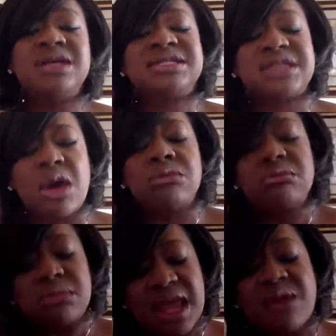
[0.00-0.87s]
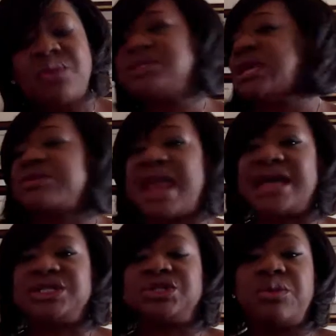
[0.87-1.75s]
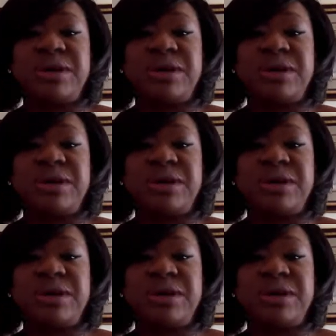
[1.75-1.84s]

So it was international,